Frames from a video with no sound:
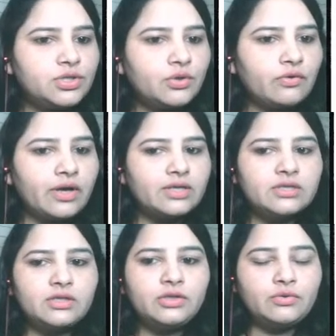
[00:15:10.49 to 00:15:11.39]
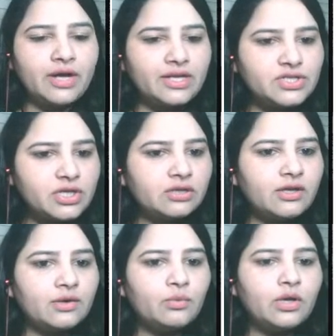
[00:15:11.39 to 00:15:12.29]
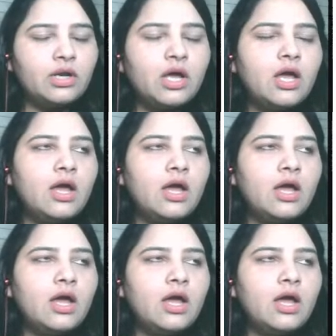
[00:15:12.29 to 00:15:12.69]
in your writing. You can check that one.